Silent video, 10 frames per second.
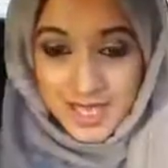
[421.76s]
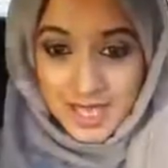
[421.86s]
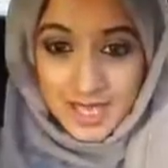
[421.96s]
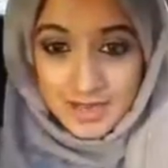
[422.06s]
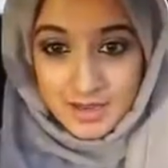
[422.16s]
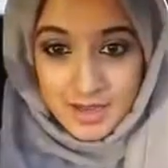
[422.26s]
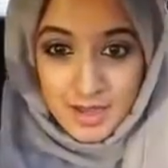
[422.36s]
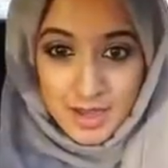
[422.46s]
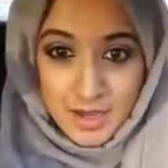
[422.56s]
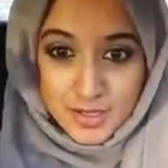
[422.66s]
hitting
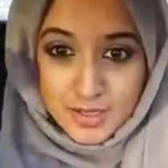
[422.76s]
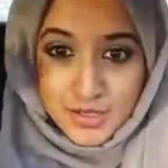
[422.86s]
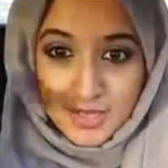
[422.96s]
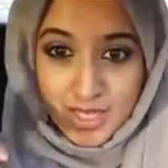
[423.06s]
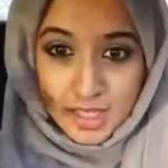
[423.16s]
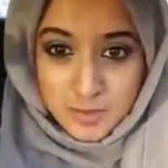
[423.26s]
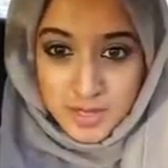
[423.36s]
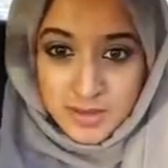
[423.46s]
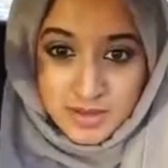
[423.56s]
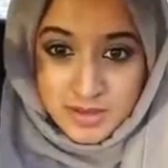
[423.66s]
a certain income
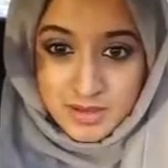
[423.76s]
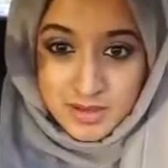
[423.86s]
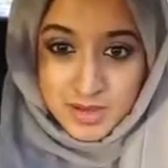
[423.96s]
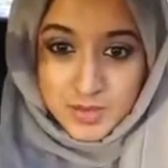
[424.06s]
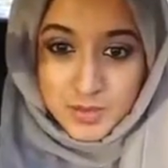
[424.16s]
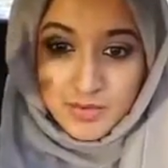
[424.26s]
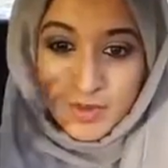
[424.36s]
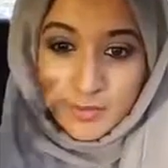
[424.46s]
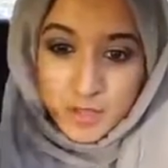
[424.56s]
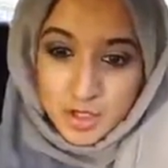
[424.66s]
level. So you've
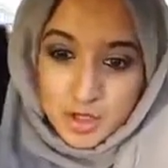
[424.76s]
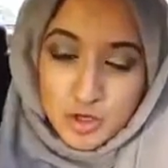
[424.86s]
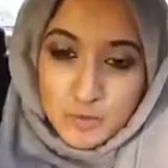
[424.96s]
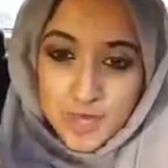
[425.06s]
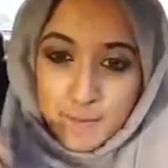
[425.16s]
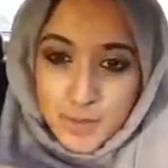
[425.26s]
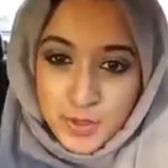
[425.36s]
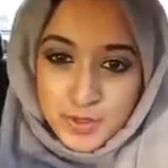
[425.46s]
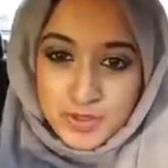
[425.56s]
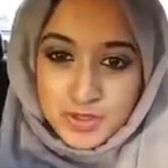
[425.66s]
got to become that
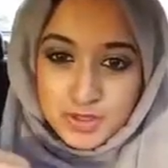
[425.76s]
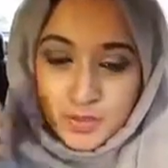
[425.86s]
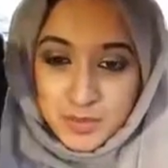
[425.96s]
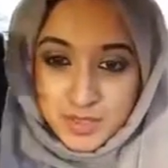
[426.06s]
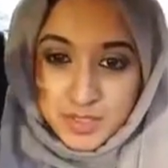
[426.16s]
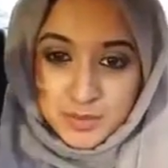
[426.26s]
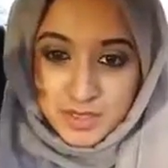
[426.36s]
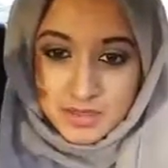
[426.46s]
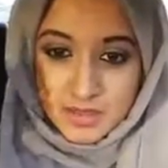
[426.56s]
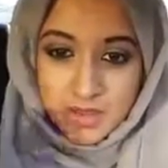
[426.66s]
person who can do
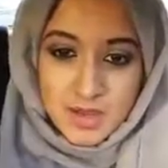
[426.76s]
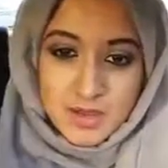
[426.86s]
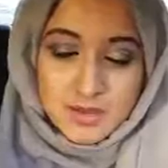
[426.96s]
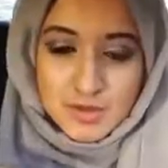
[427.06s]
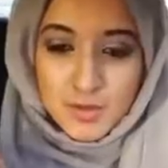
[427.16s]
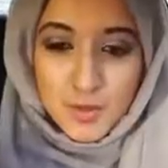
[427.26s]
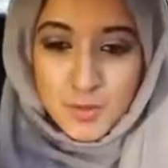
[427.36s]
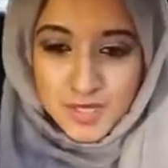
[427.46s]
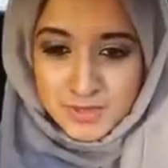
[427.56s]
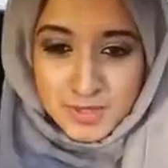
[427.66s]
that. So I
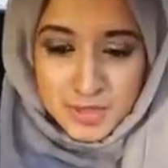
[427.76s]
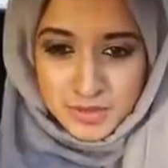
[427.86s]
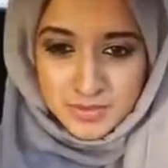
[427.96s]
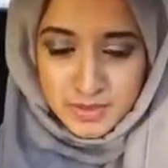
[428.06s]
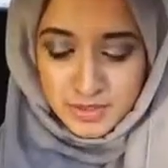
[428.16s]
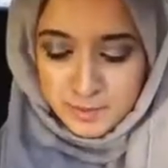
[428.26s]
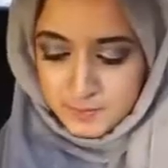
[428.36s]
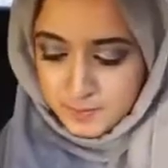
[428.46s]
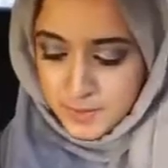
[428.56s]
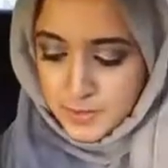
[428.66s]
hope that's been useful.
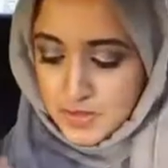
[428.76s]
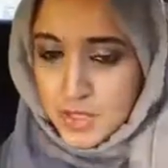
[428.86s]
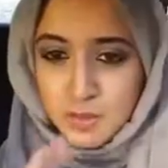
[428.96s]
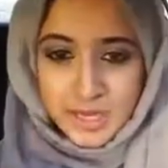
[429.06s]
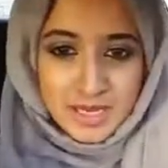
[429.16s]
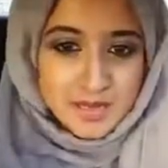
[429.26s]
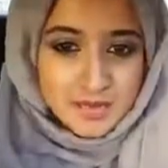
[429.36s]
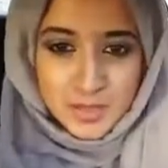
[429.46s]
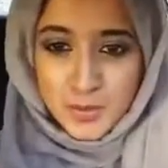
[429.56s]
Just a quick